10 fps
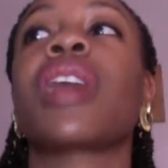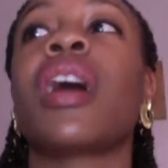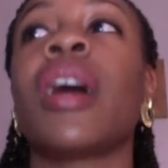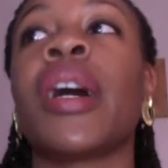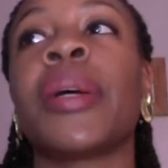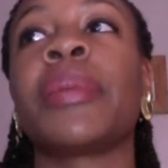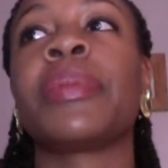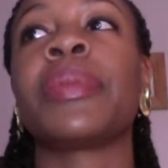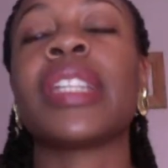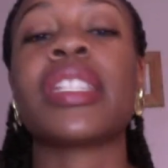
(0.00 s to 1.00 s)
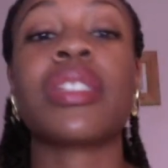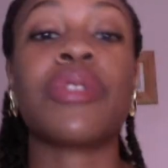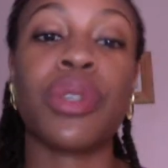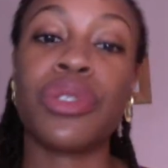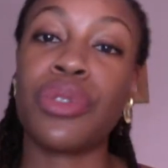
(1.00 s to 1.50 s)
let's say if
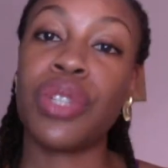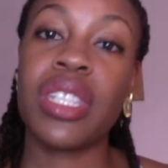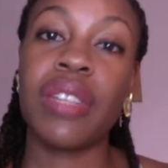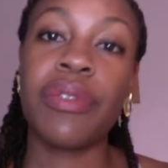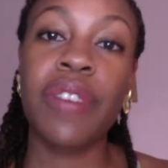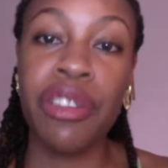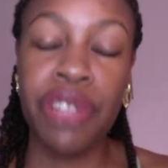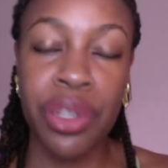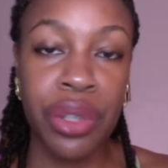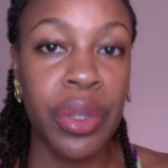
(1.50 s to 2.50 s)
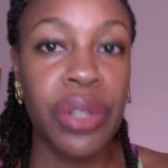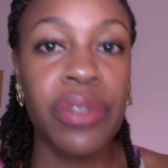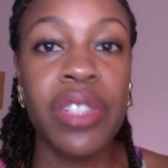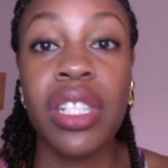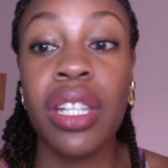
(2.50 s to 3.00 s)
you want to go on a safari or you want to
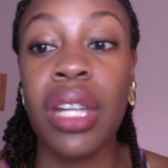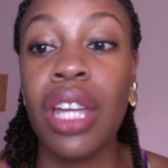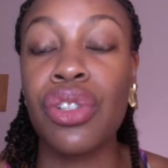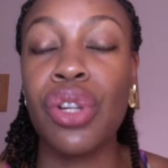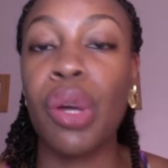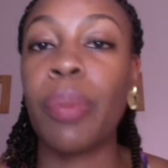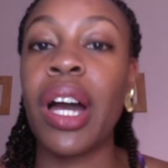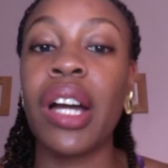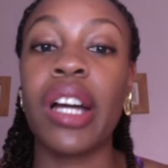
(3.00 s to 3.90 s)
visit a national park,